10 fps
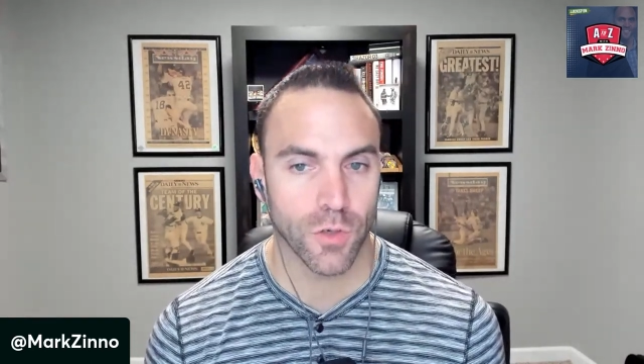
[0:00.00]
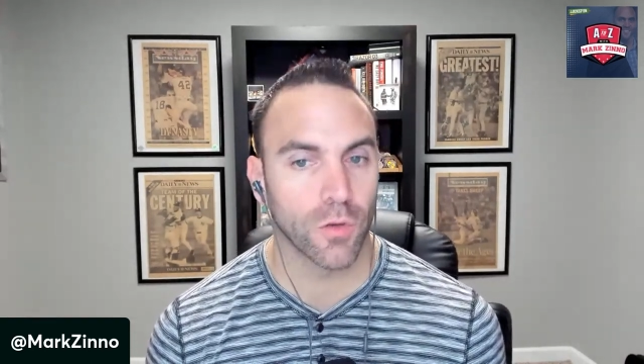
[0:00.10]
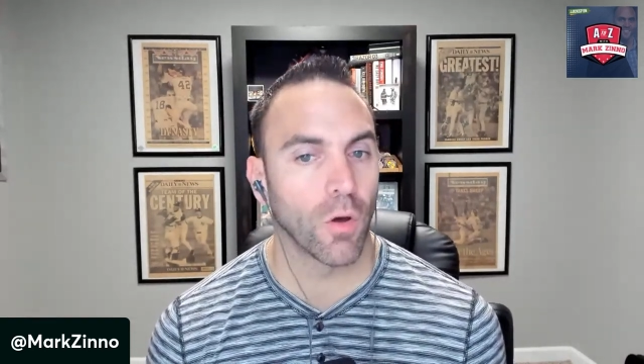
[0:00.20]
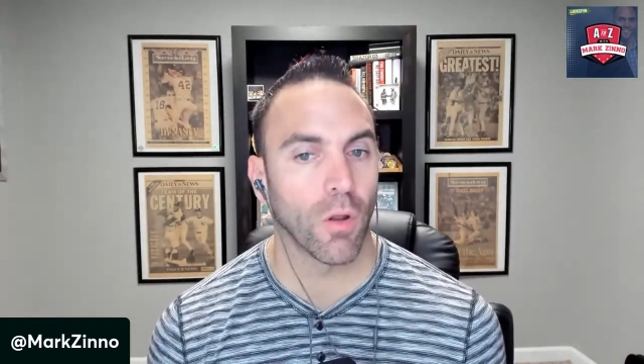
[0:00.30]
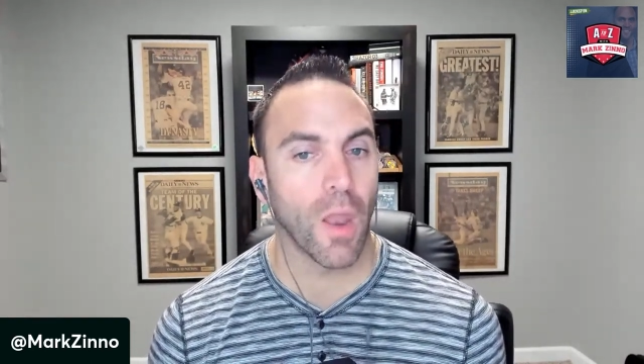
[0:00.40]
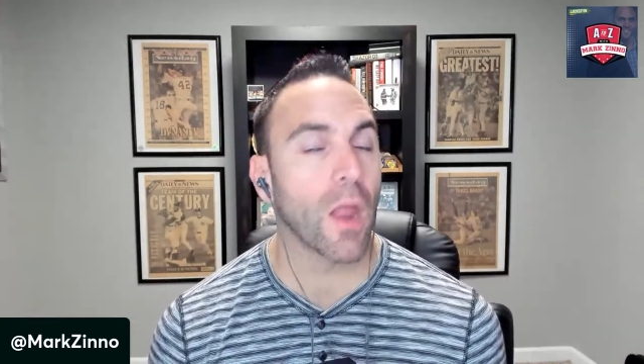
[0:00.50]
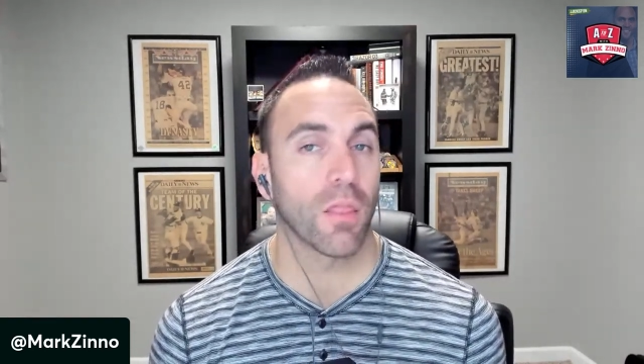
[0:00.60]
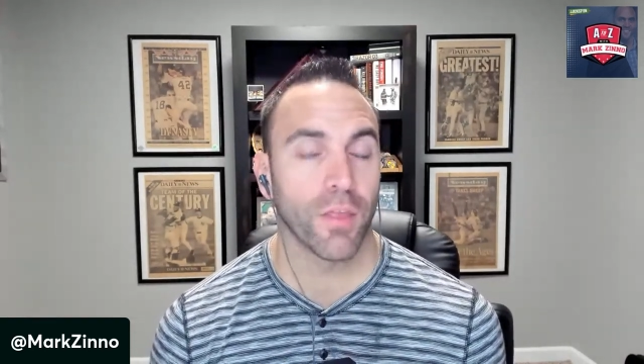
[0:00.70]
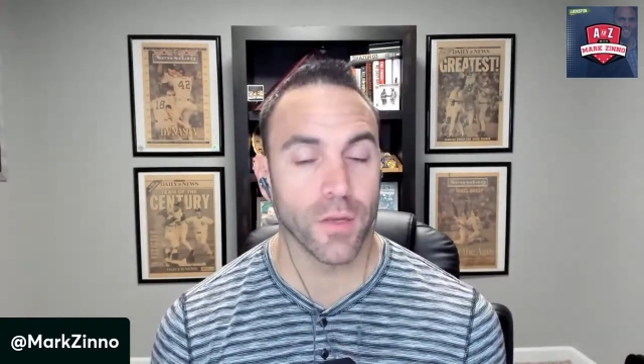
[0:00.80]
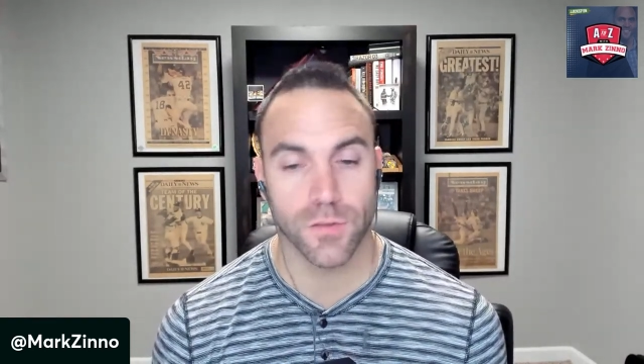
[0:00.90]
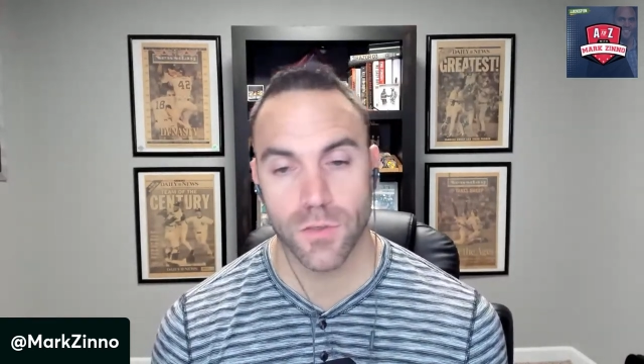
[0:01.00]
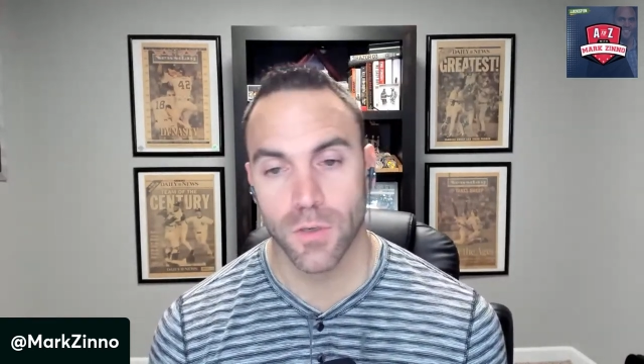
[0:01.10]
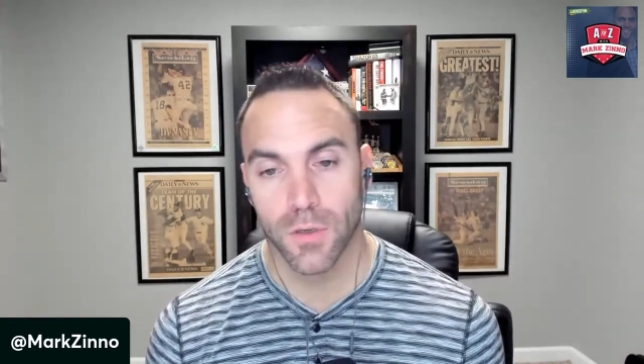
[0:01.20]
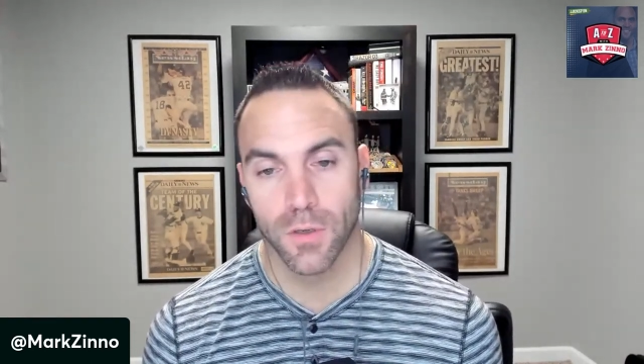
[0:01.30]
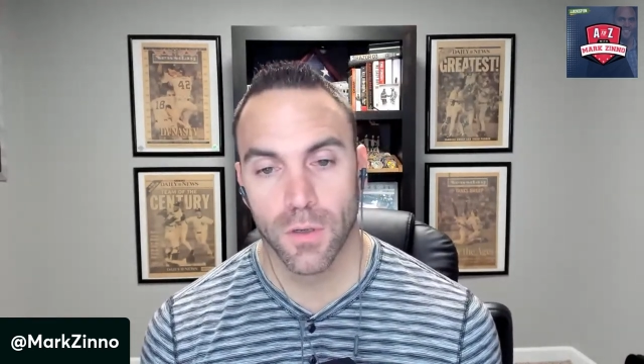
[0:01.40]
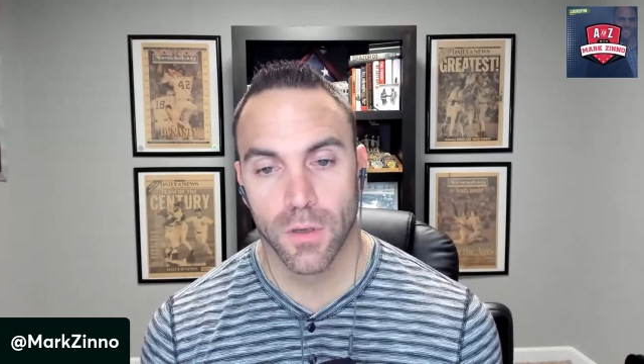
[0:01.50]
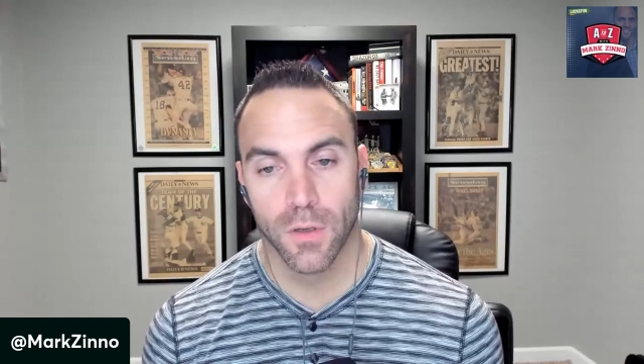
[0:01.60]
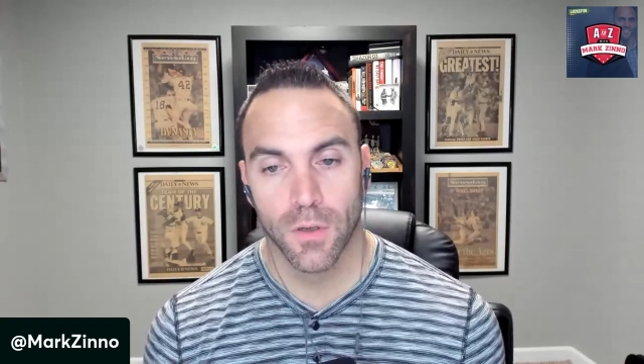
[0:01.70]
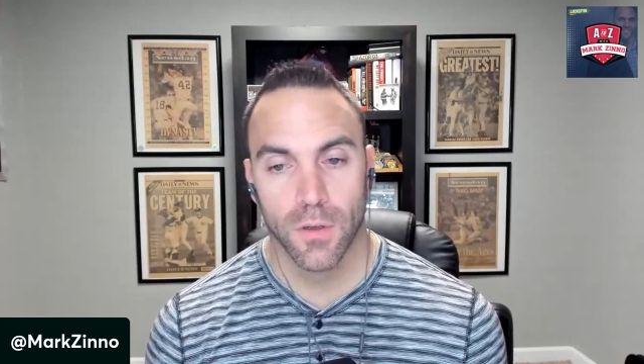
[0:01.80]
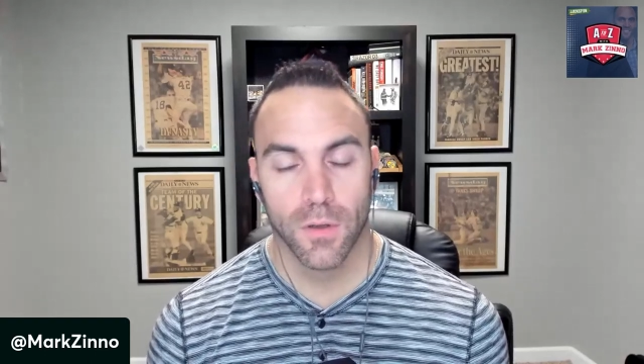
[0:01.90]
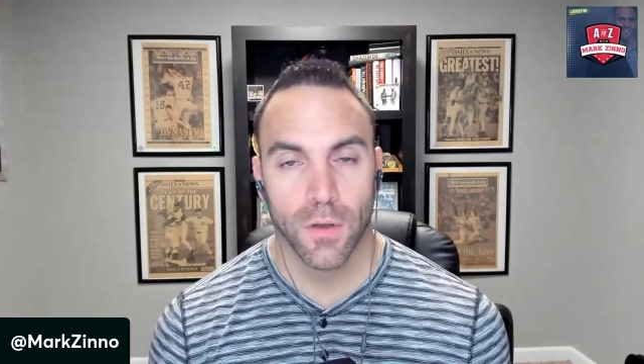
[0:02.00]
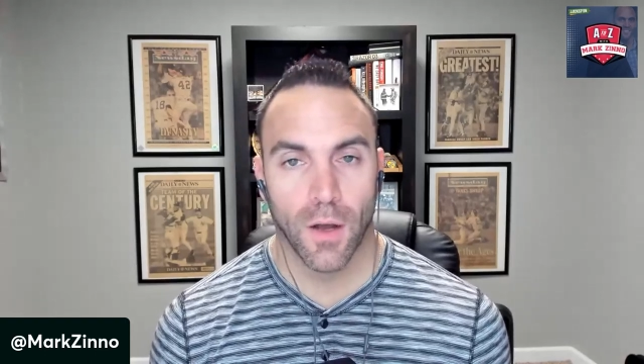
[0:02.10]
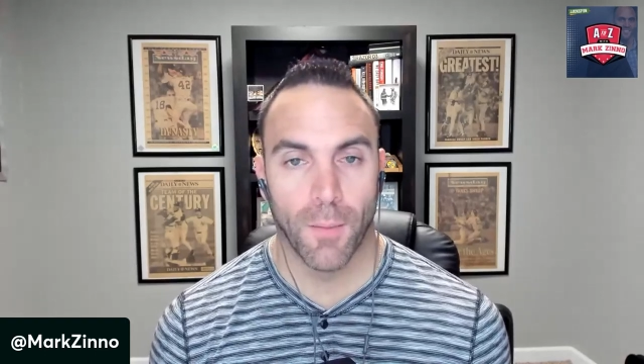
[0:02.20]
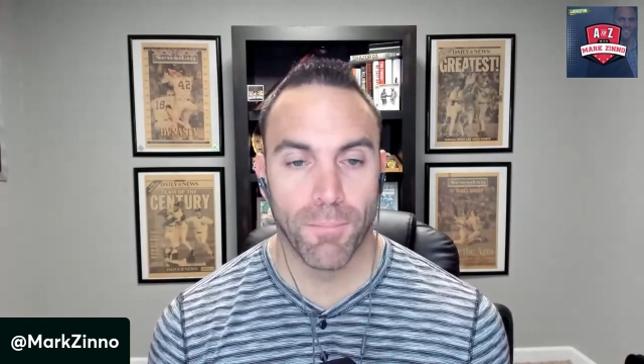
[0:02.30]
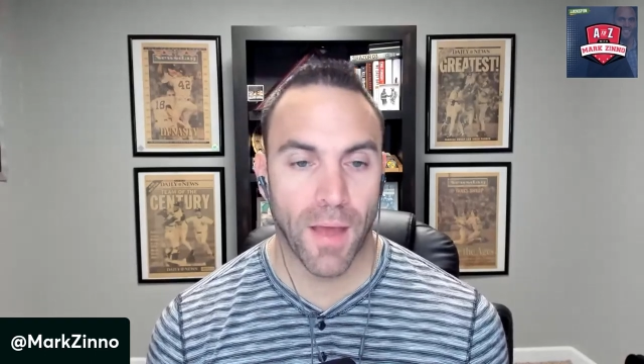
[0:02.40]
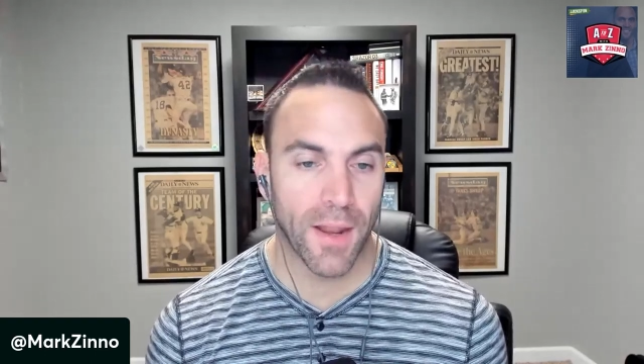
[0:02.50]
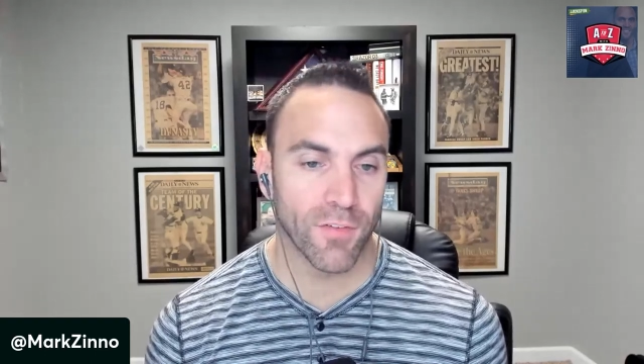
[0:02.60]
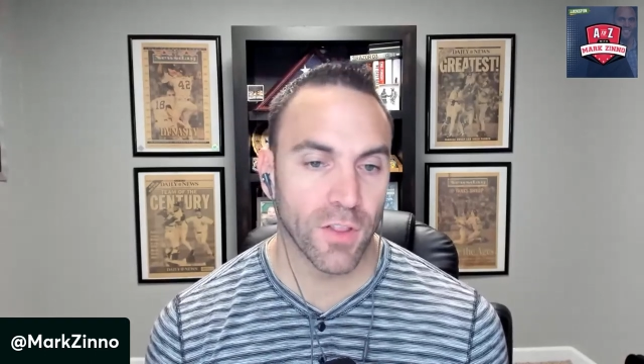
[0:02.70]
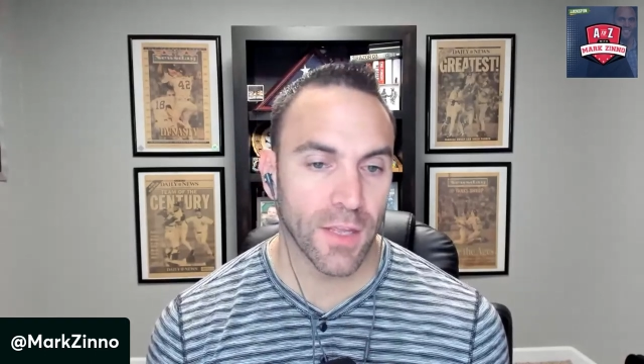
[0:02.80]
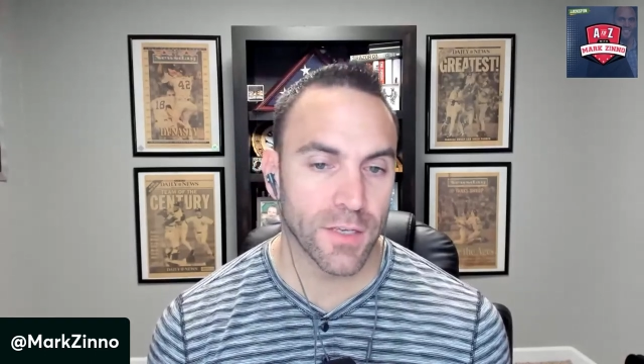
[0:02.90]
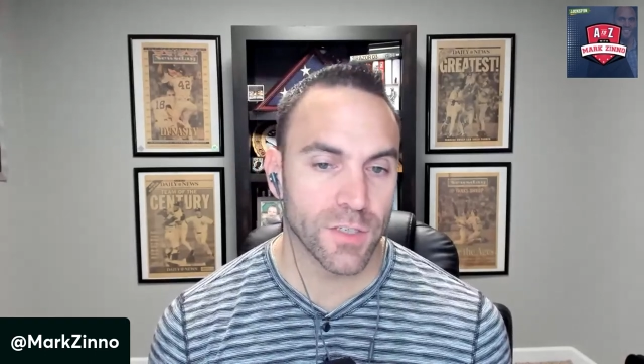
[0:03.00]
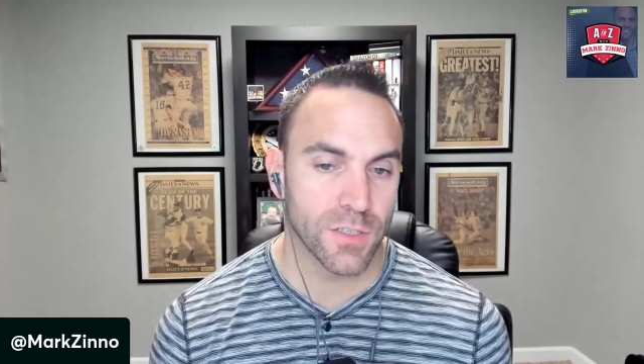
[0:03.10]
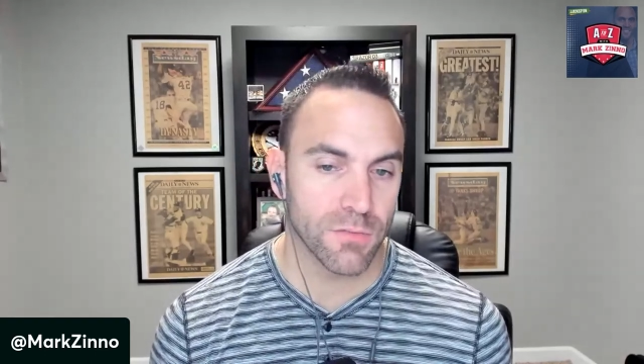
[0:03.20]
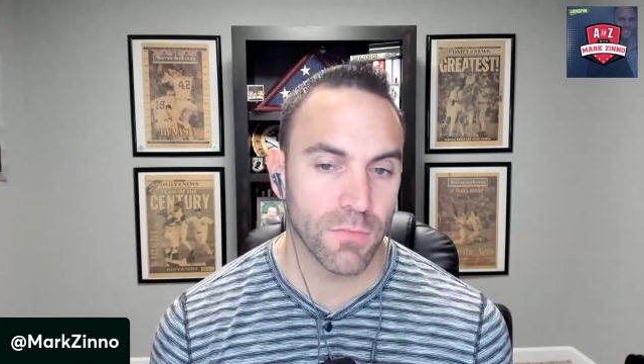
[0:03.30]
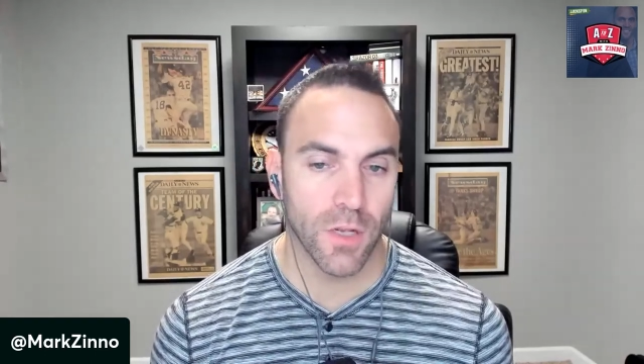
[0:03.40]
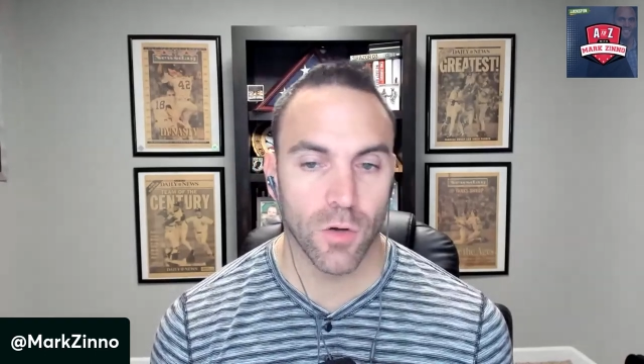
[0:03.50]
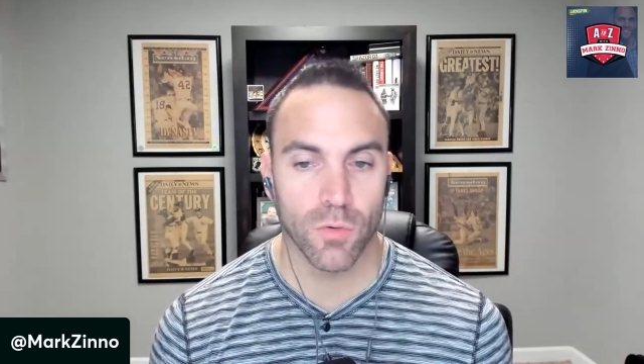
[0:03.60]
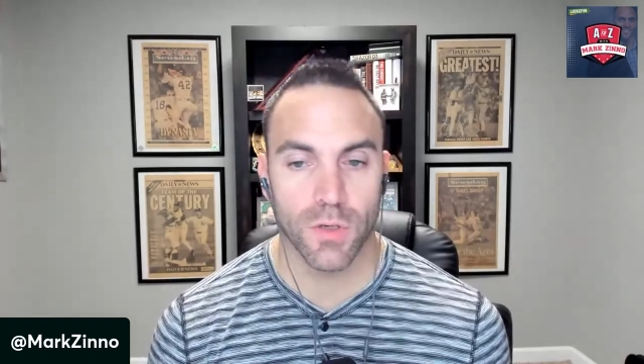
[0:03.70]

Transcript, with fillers: you could call it a lot of things. Uh, not everything is, you know,